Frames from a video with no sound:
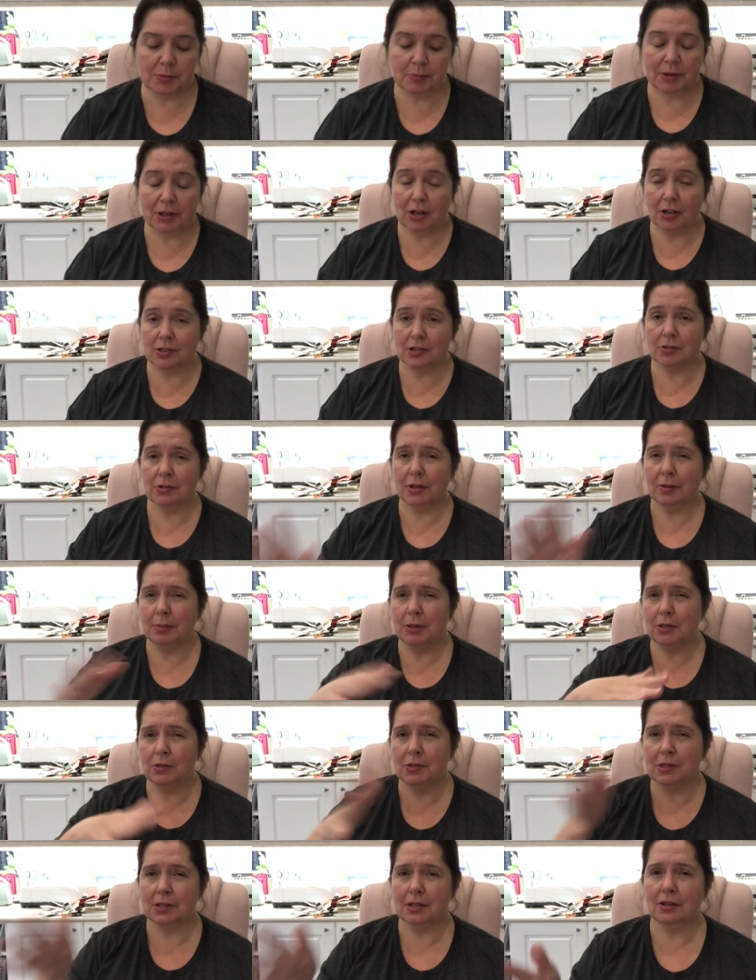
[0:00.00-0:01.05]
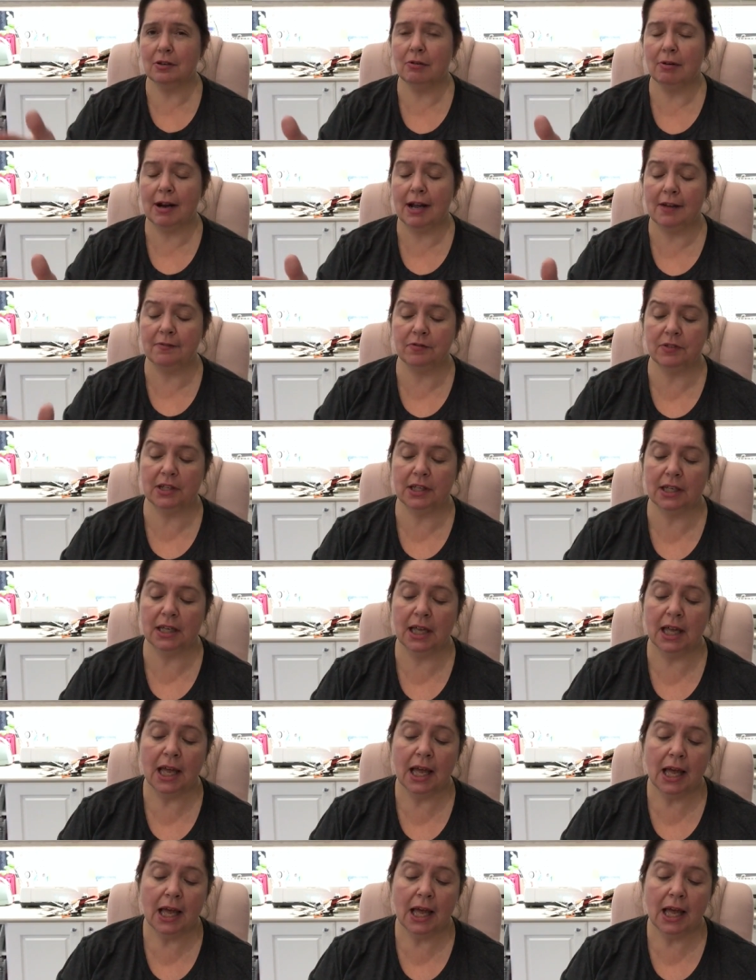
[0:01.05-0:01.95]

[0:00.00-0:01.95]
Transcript: but also can be used in the crafting.